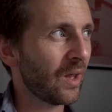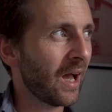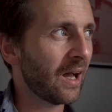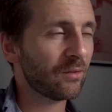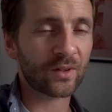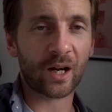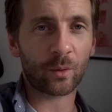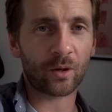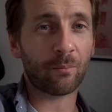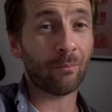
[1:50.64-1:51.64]
half an
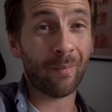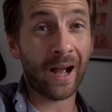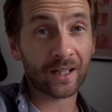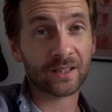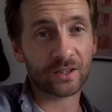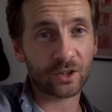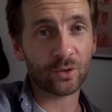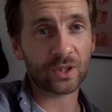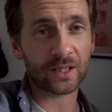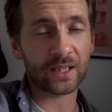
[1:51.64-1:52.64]
hour max
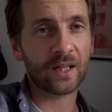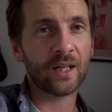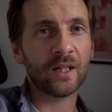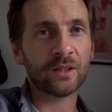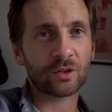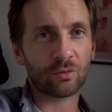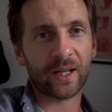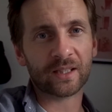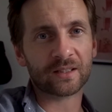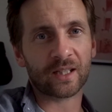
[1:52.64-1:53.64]
usually to
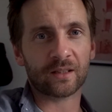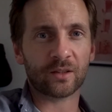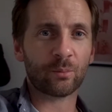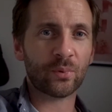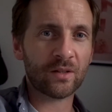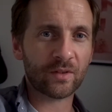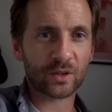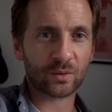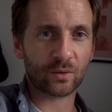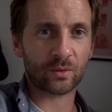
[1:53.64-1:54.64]
reconcile the
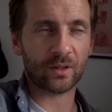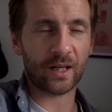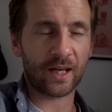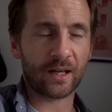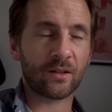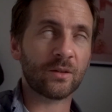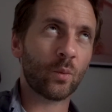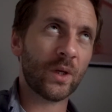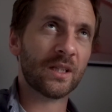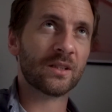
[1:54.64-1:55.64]
previous
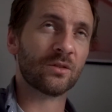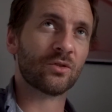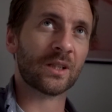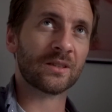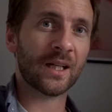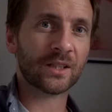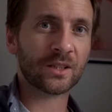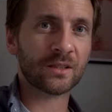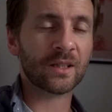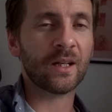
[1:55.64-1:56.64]
week's
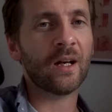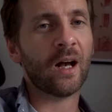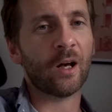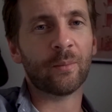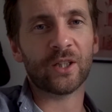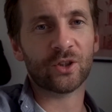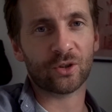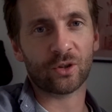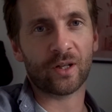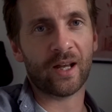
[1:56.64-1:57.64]
transactions, I'll make
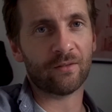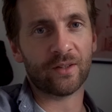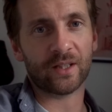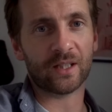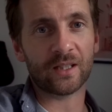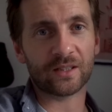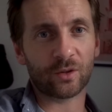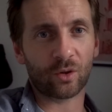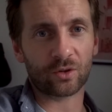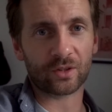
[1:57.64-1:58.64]
sure everything is in
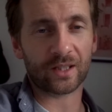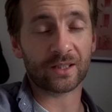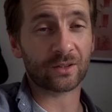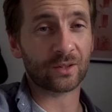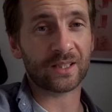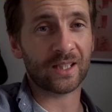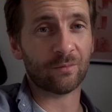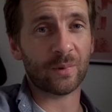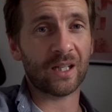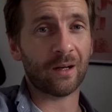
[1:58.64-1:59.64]
order, and it's going to
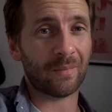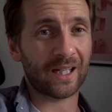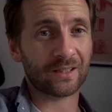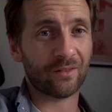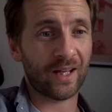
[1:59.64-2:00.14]
save me a massive